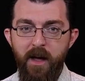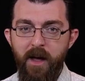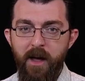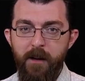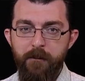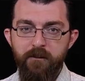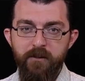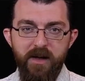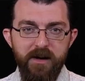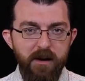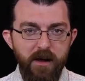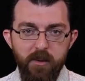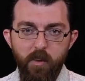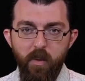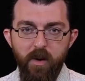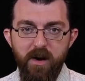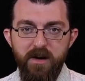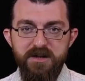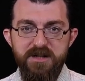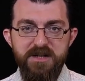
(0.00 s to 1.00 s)
In other
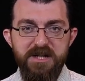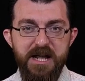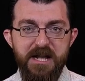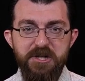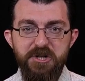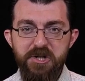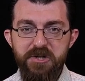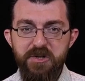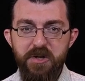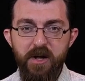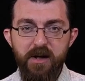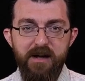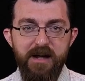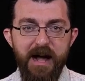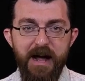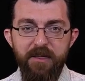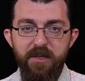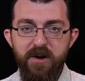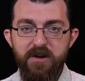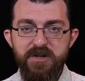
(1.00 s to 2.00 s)
words, teachers could
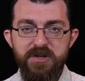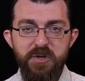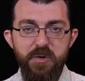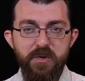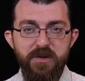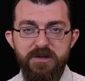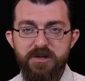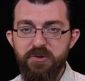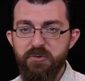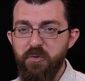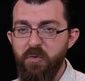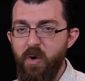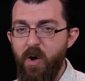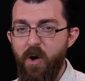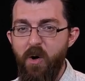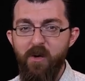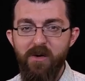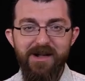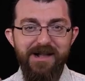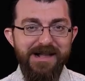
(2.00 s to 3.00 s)
guide their students through
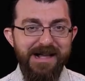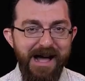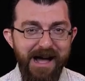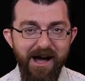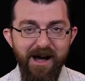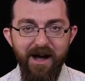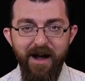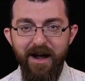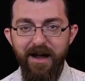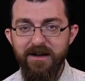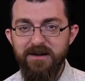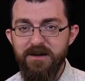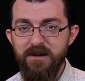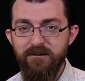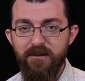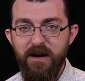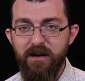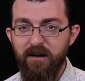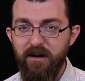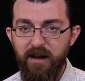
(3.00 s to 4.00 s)
all kinds of
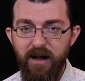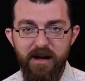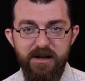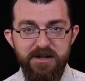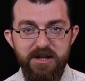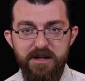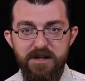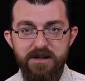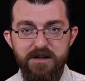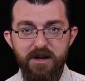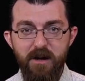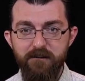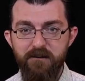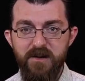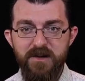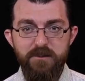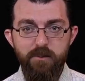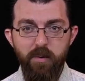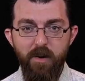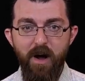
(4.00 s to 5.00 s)
variations of
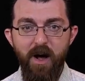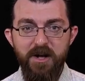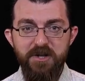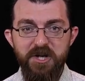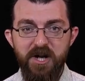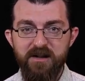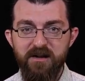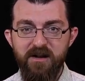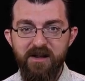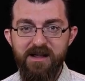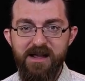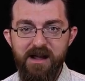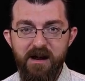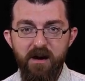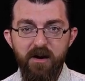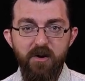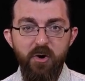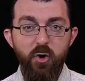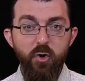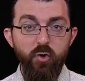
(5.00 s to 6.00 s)
this project
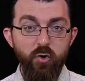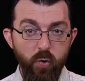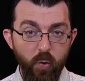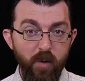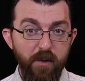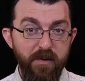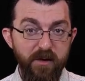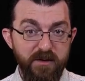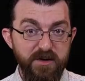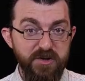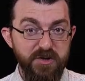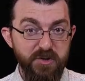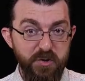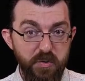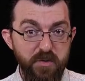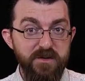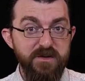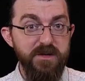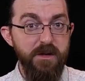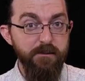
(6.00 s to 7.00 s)
geared toward their
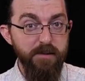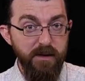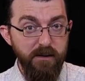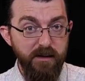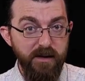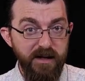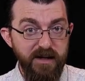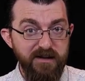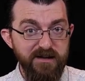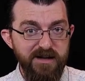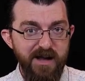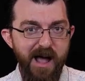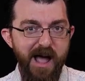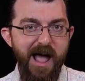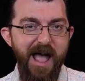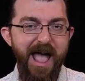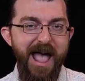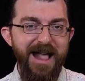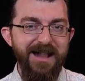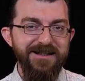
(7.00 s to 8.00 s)
students' abilities
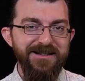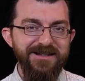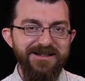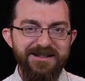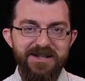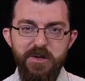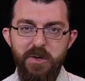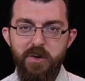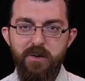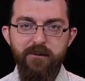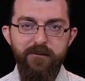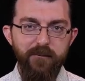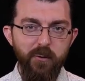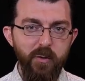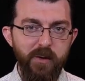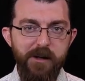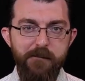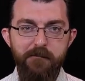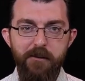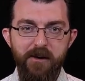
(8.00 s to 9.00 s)
and still
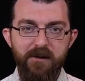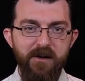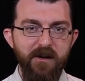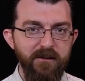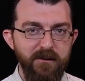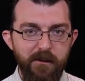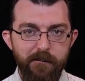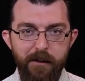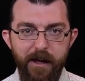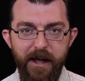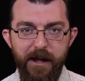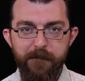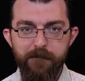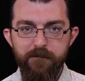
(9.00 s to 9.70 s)
fully participate.